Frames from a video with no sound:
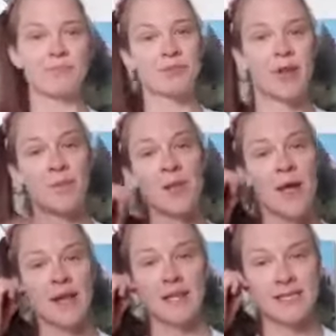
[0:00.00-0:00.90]
So
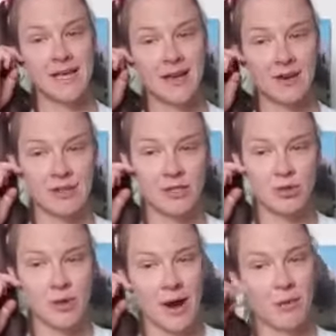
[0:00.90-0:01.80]
let's head on
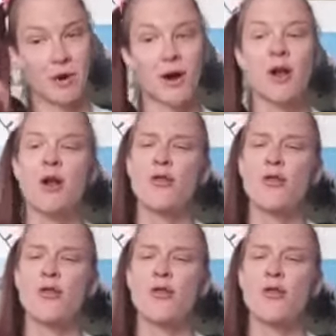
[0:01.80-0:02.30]
to our